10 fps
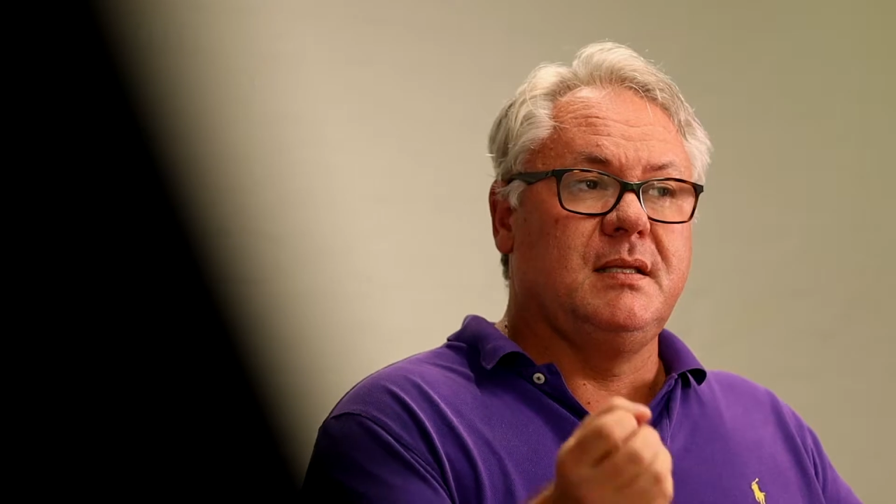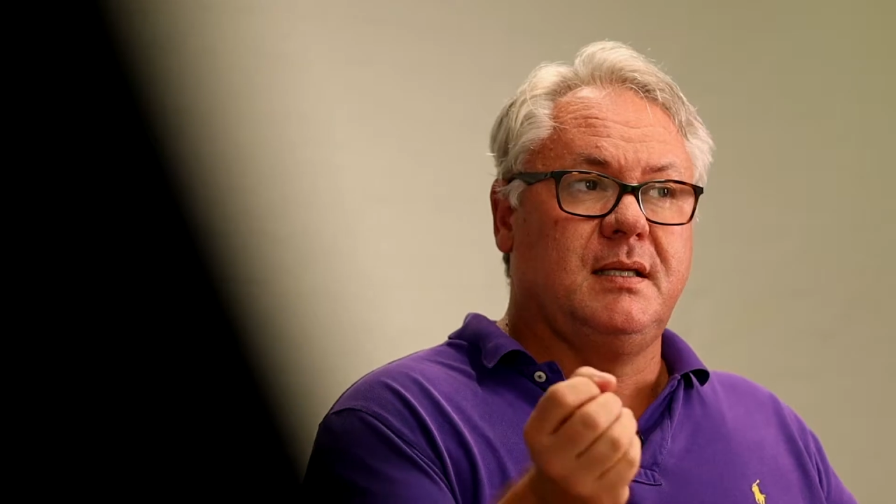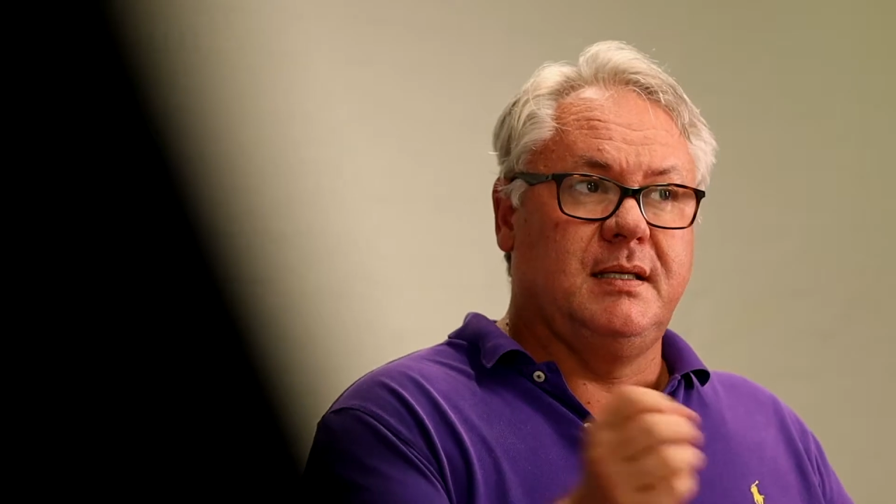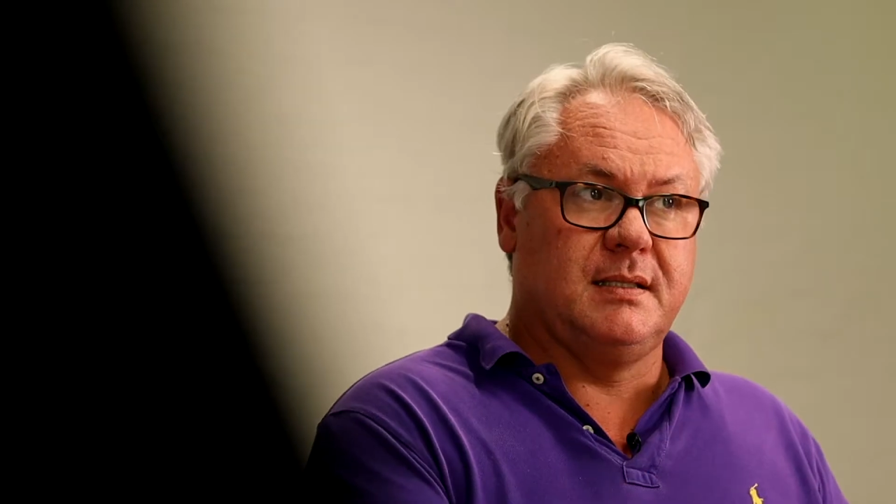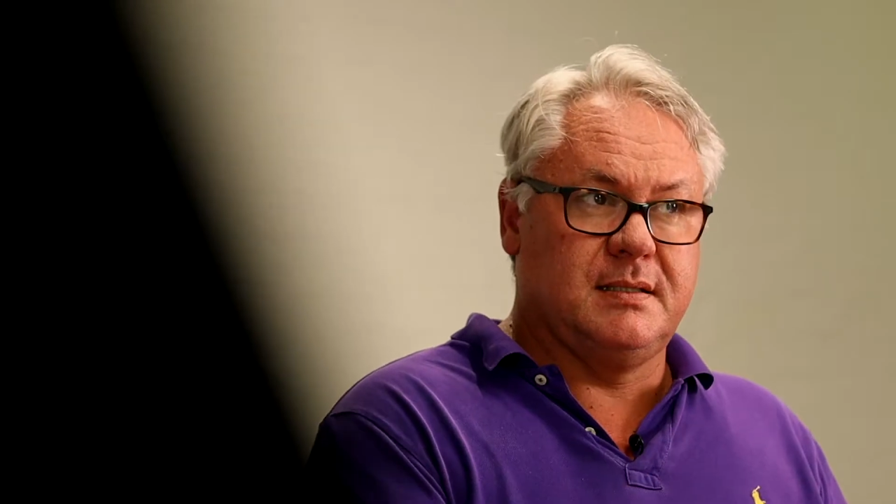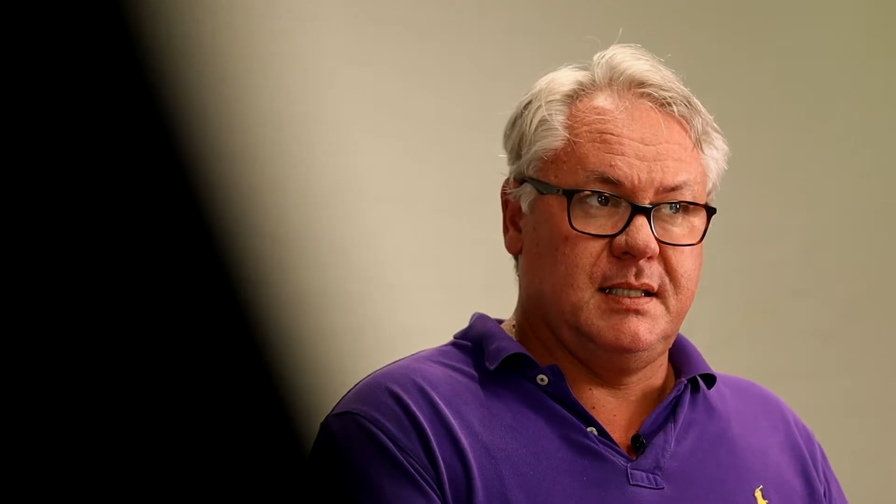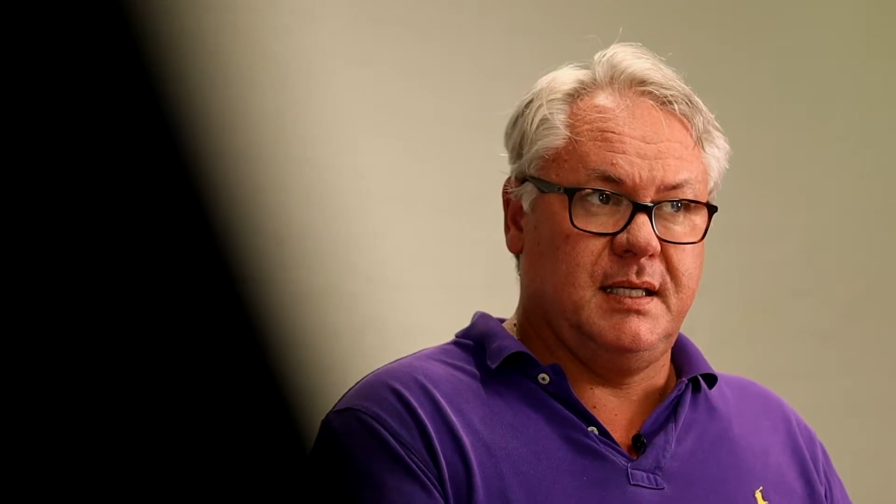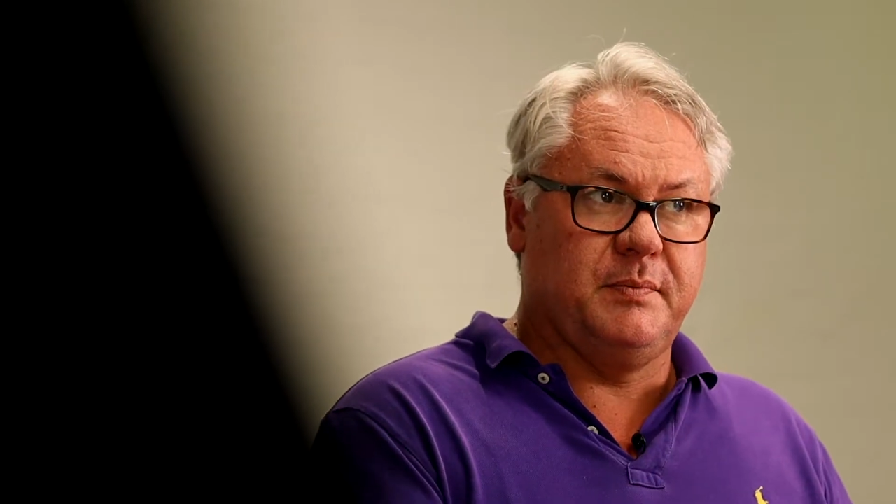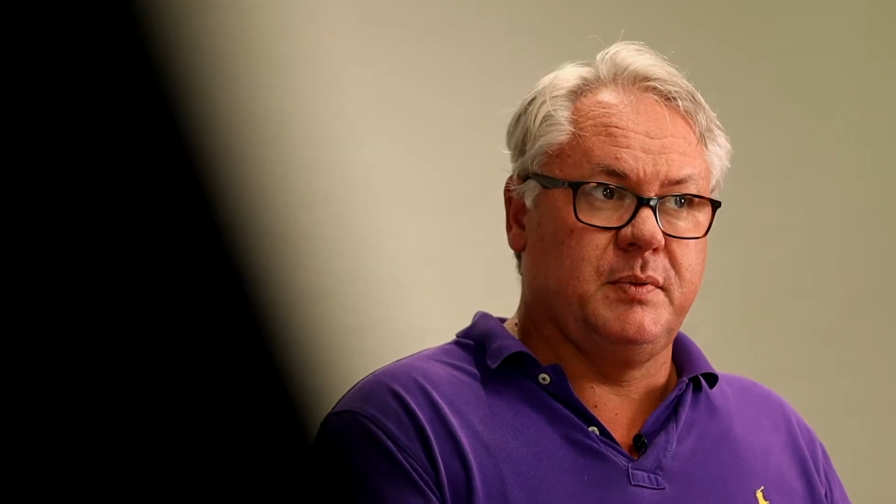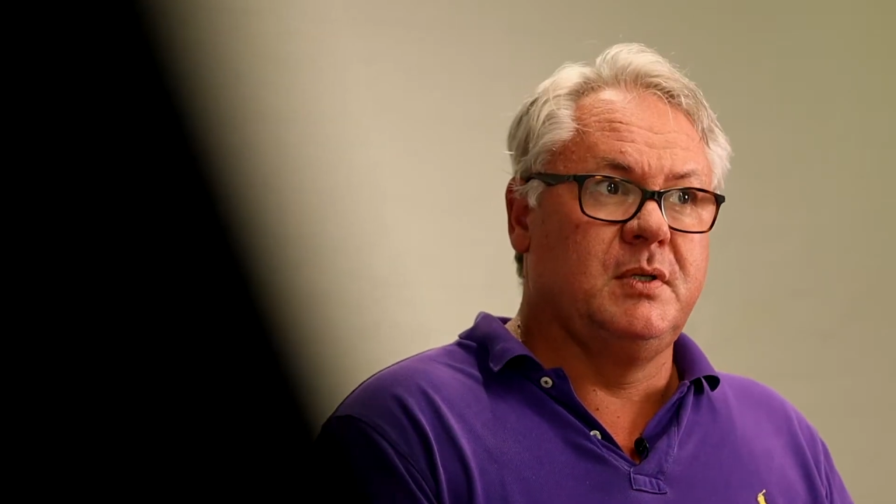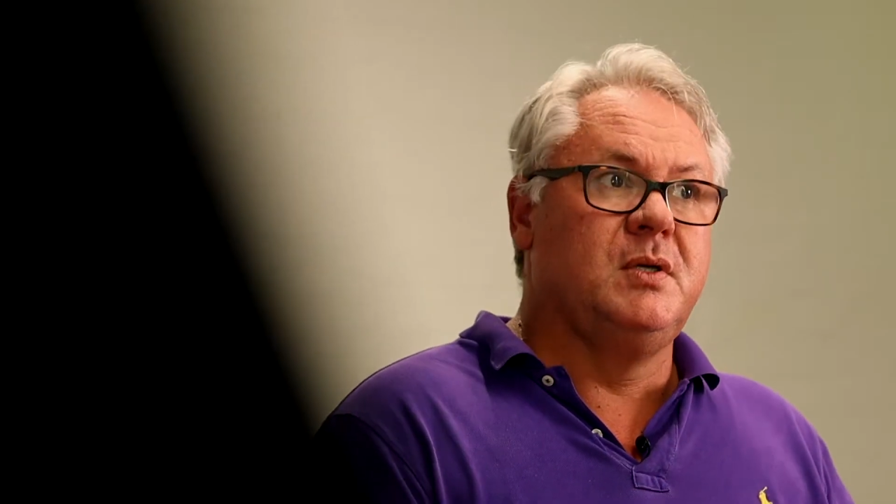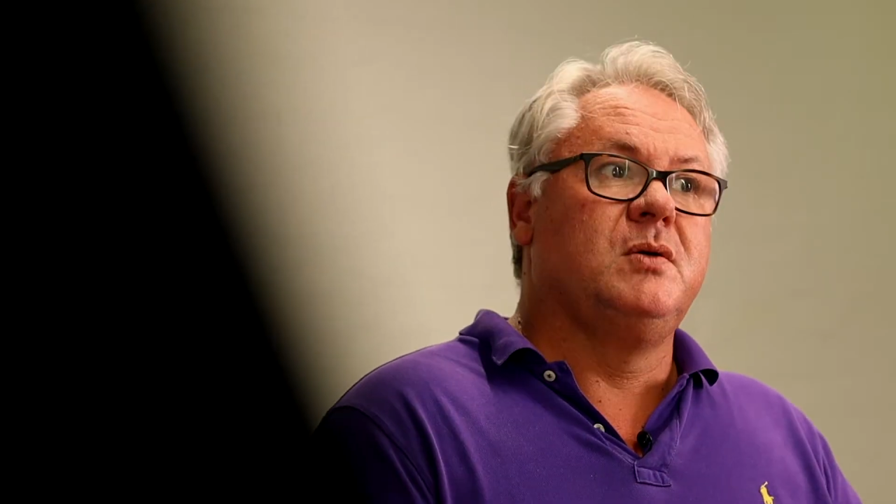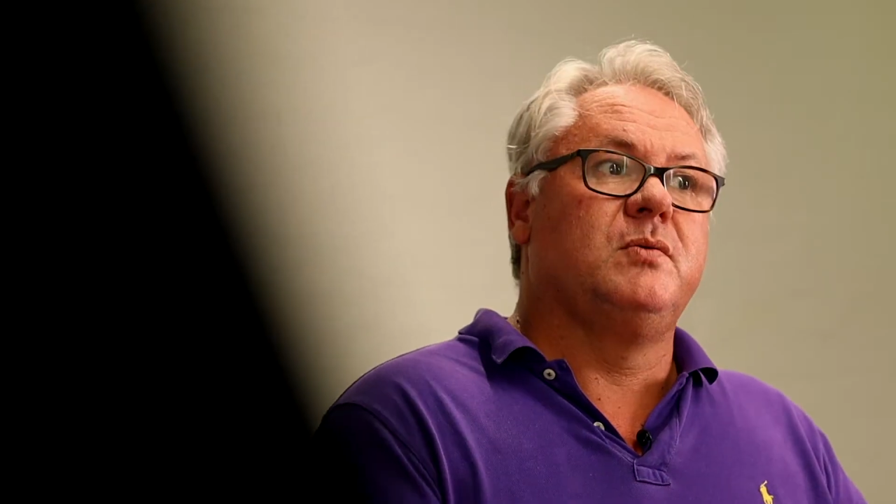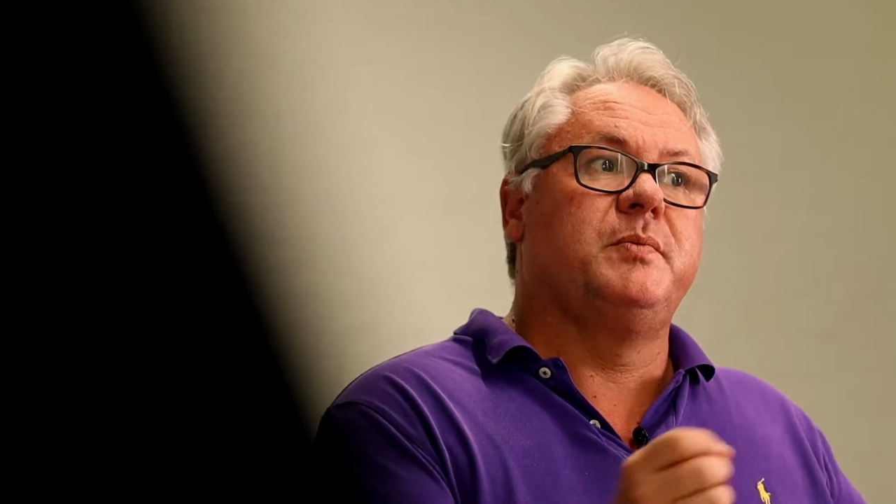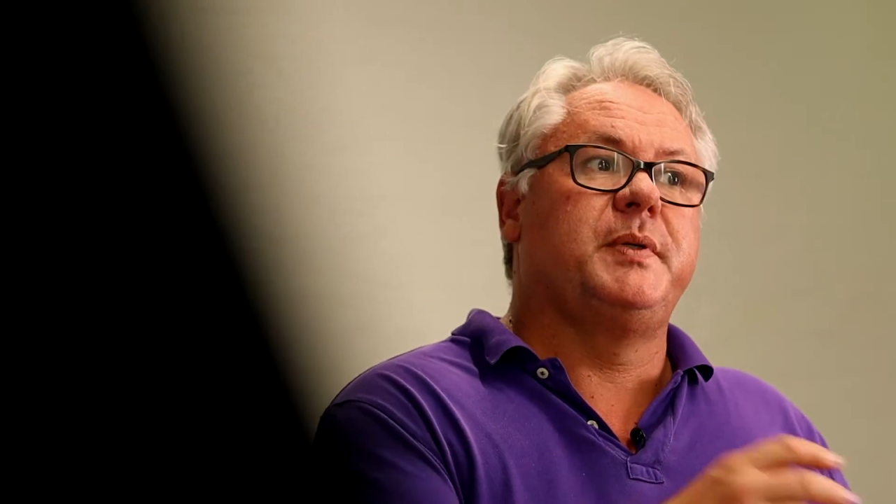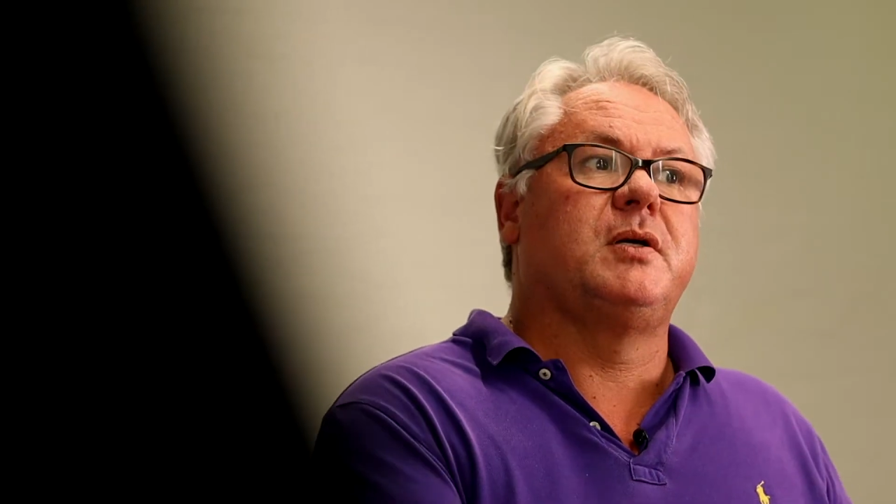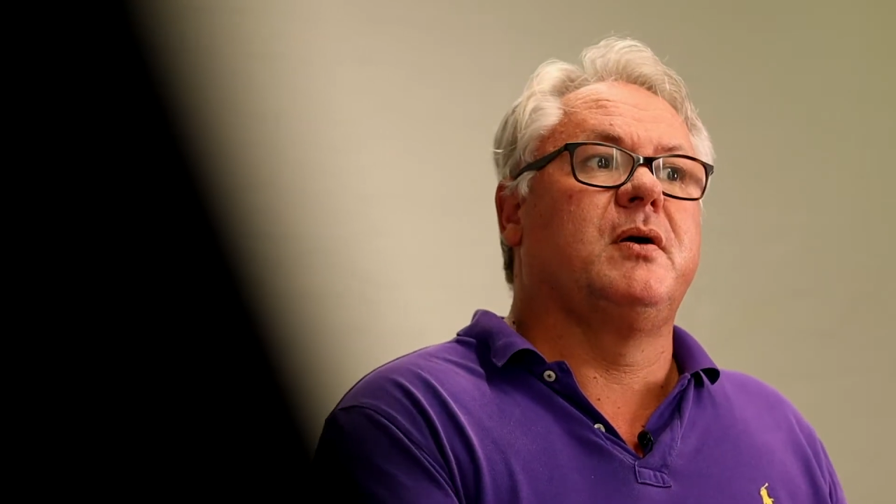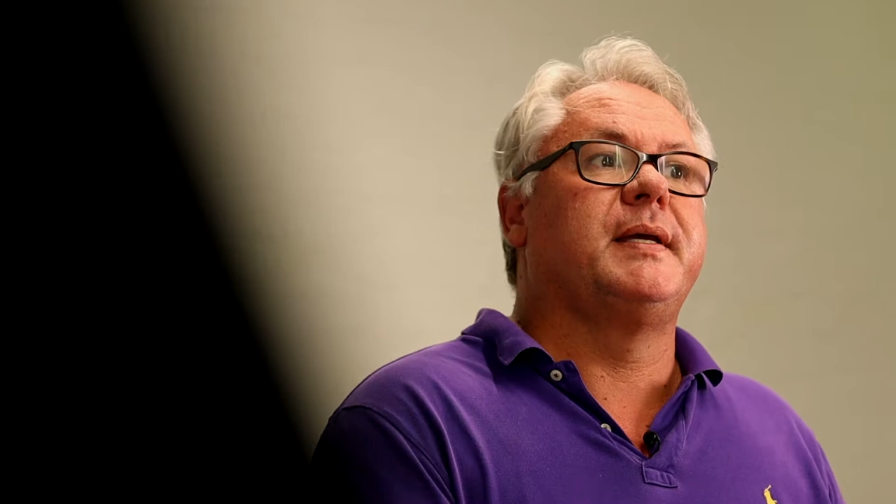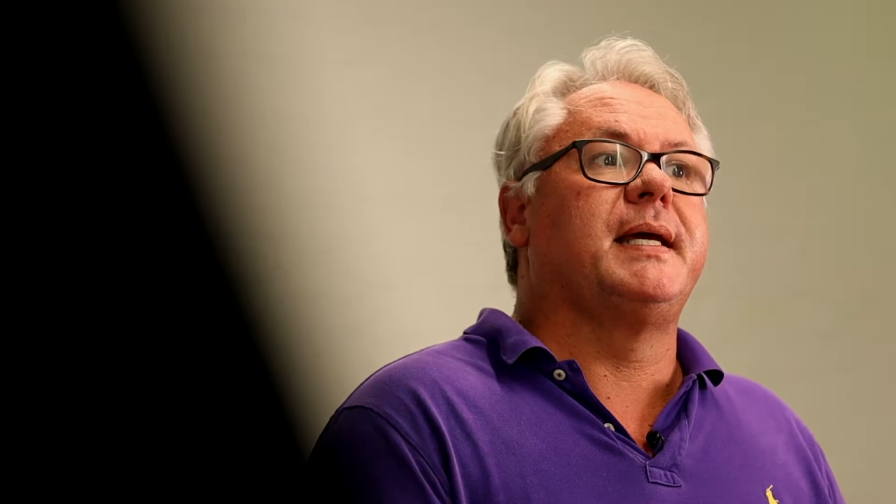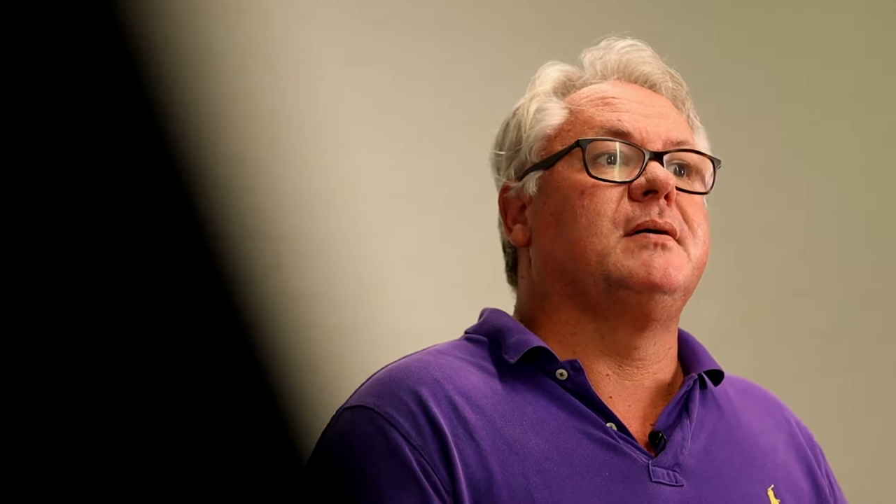The next step would be
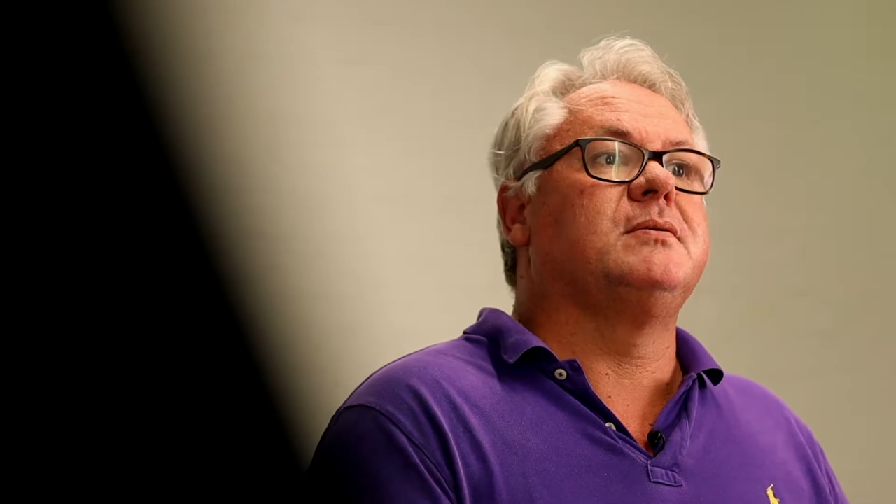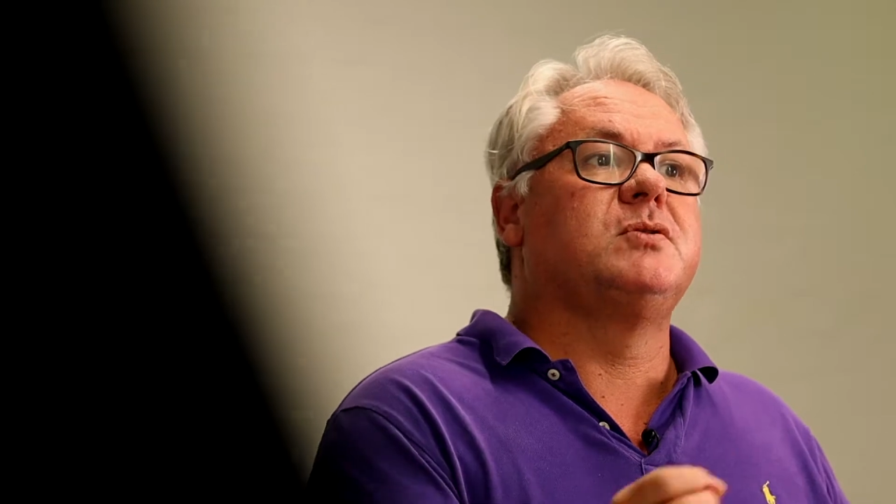going out